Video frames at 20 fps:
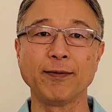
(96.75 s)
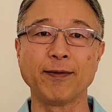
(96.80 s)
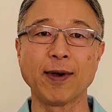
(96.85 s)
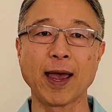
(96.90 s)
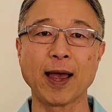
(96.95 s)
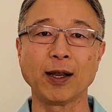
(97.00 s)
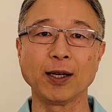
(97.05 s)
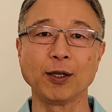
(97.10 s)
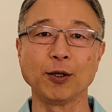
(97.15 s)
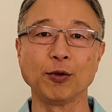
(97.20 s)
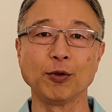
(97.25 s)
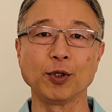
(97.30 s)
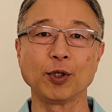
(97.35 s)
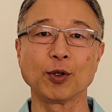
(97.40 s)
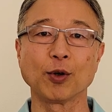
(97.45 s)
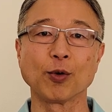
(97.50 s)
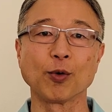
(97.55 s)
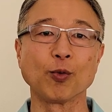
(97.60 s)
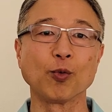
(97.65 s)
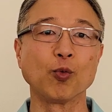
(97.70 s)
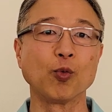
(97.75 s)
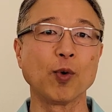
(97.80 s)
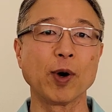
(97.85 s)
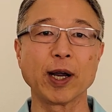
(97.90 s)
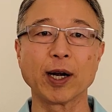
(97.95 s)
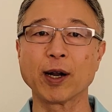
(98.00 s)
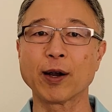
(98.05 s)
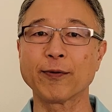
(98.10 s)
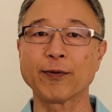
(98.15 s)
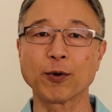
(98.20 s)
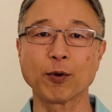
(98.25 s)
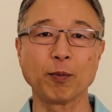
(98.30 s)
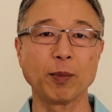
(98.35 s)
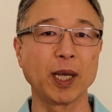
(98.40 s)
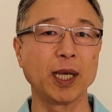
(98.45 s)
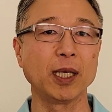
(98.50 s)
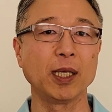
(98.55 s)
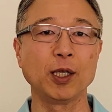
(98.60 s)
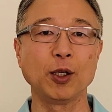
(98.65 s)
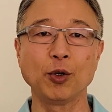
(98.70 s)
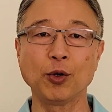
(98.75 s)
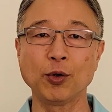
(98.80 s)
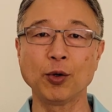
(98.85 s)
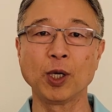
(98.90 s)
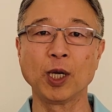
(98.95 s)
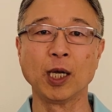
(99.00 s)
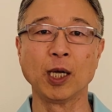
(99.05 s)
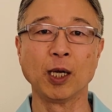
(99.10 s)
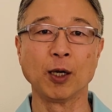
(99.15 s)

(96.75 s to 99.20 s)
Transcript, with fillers: values or whatever, may you,